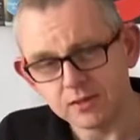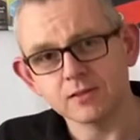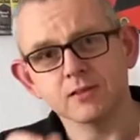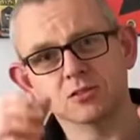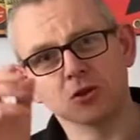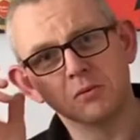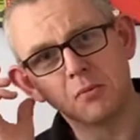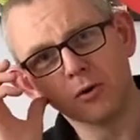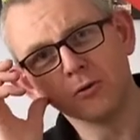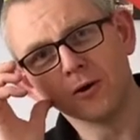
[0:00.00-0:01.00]
that's got the
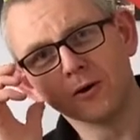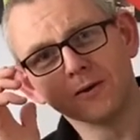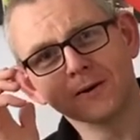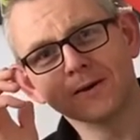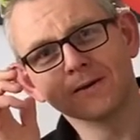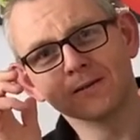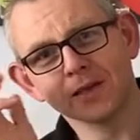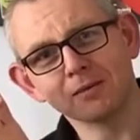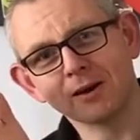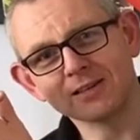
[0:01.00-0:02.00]
mohawk
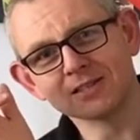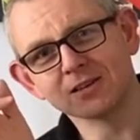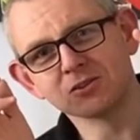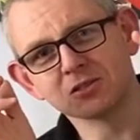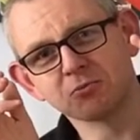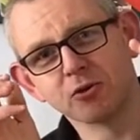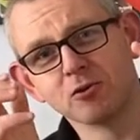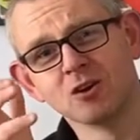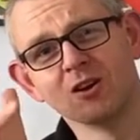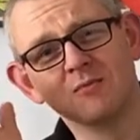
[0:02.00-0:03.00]
that you might have seen on the sprue,